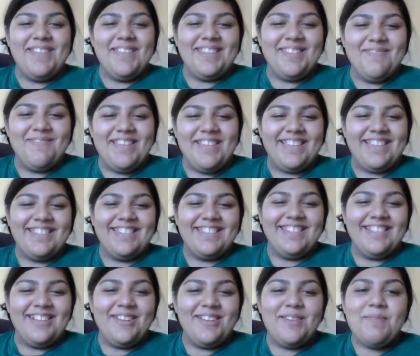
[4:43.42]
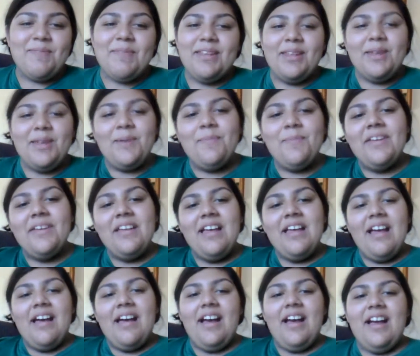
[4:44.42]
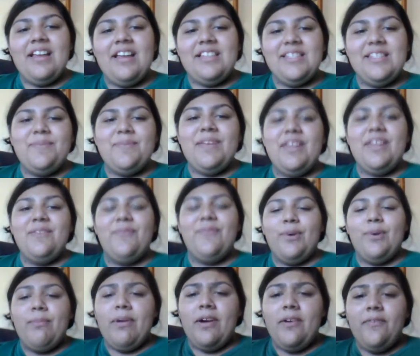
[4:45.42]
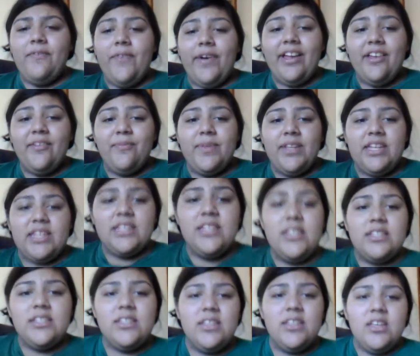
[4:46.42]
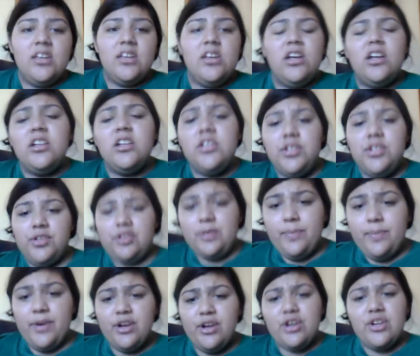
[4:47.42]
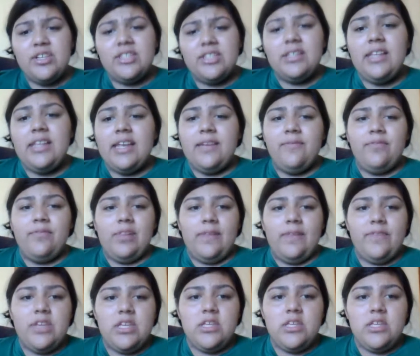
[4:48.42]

mixture on medium high speed for about 5 minutes until the butter is light and fluffy.